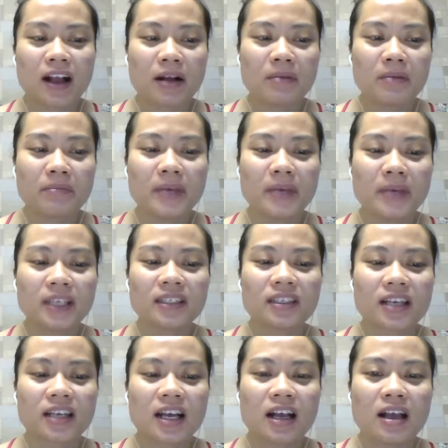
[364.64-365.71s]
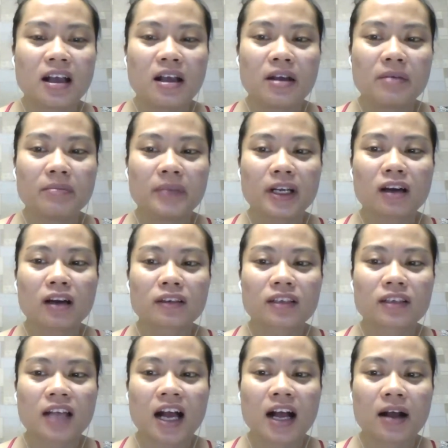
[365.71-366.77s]
but because
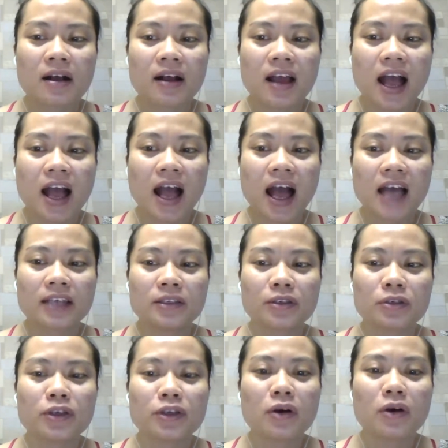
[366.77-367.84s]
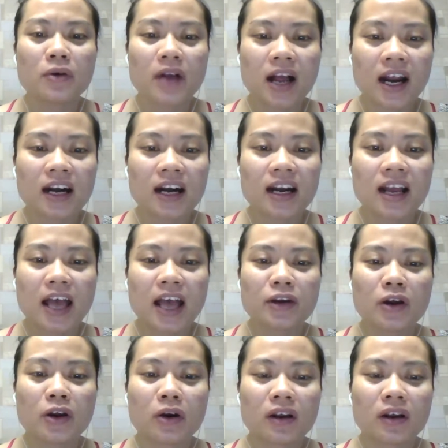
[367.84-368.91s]
I do yoga, I
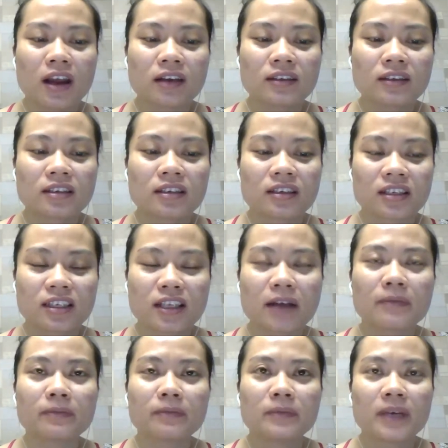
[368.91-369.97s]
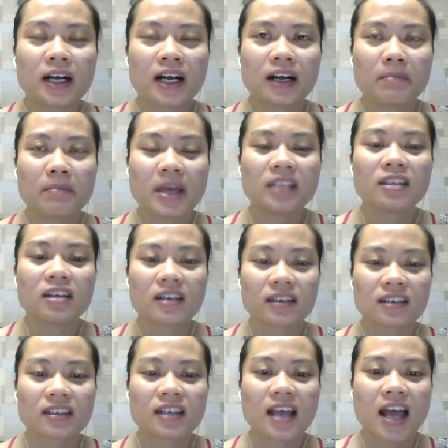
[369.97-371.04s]
know a lot, some method.
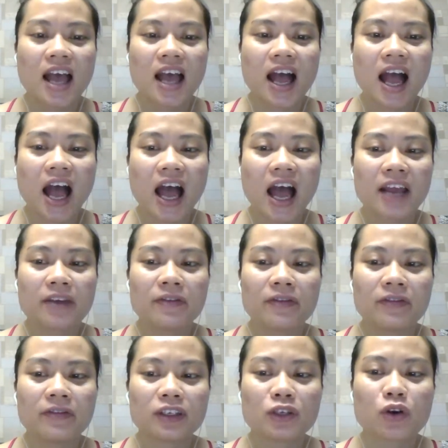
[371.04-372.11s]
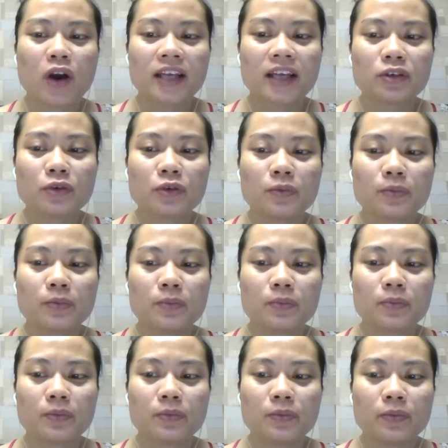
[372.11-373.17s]
I try to
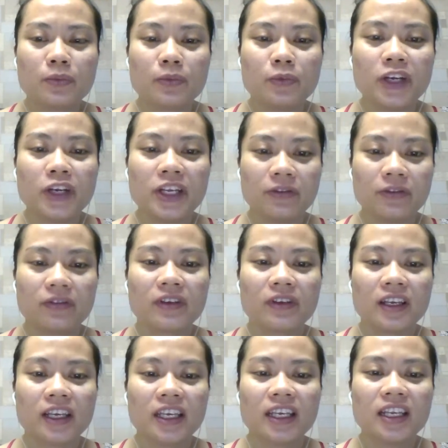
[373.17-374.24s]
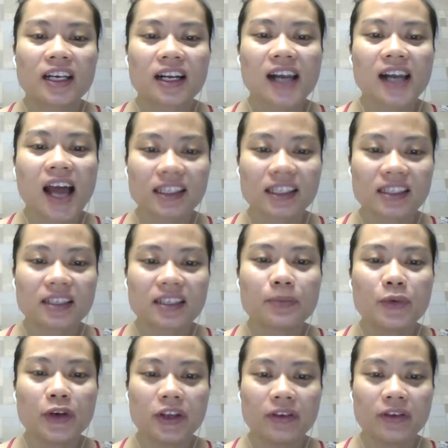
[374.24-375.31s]
breathe in the glass
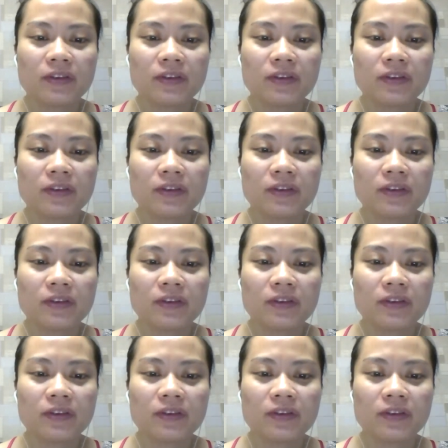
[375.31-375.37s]
breathe.